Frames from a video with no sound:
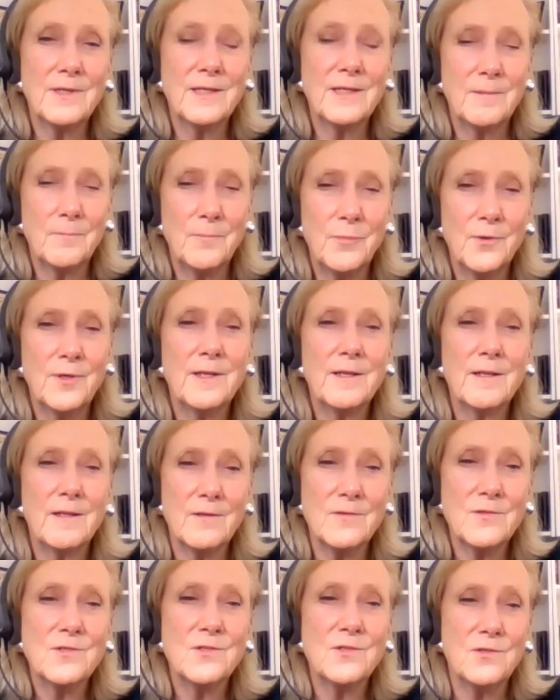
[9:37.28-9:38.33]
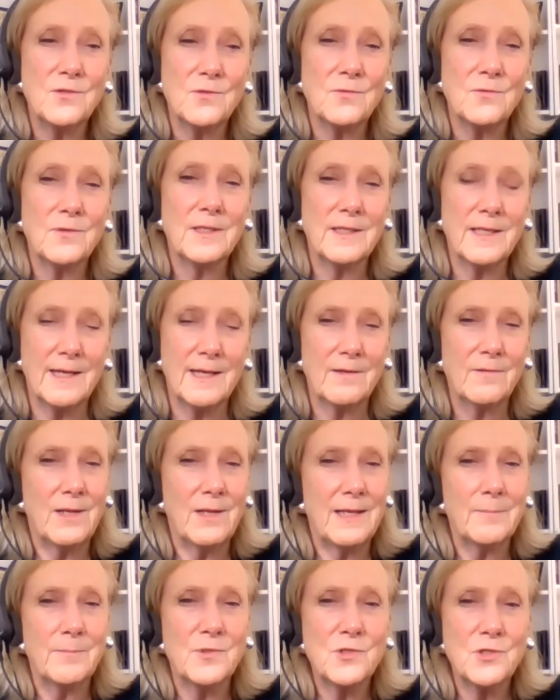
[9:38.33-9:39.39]
Getting pretty close to doing that.
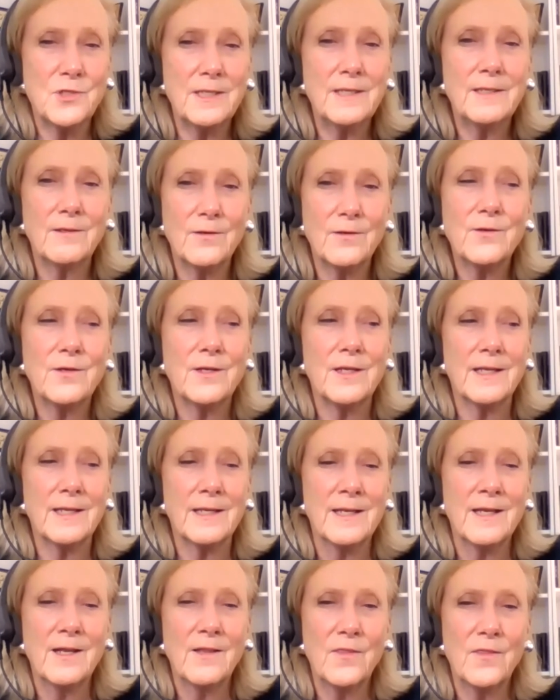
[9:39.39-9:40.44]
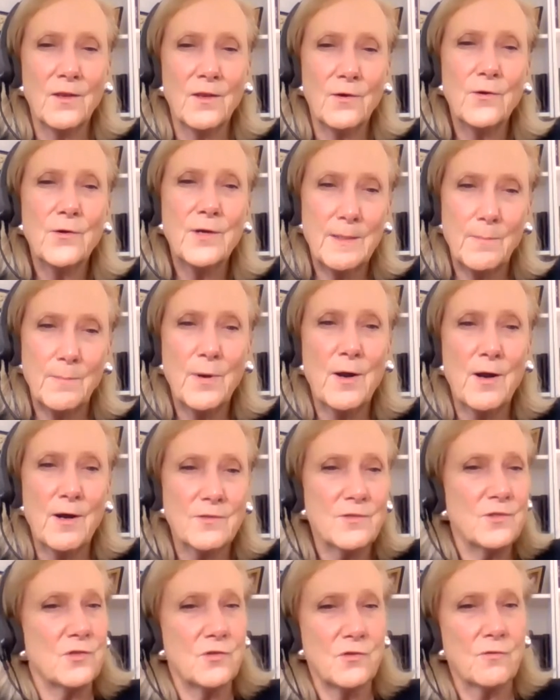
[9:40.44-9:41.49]
Like machine learning, the learning
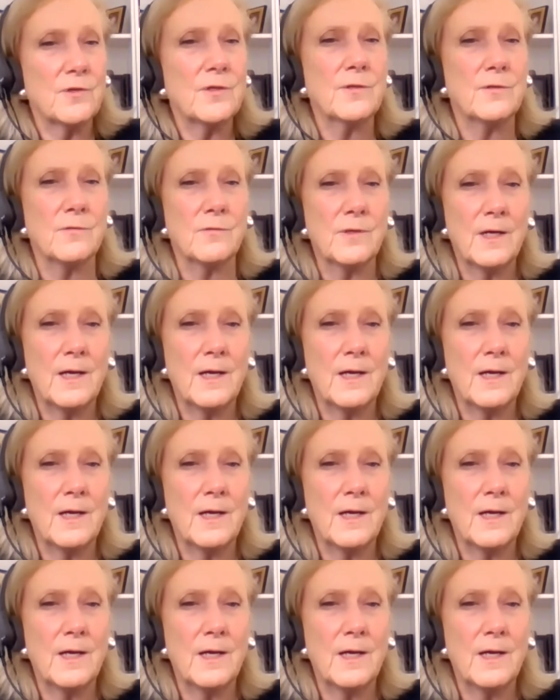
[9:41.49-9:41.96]
part's true.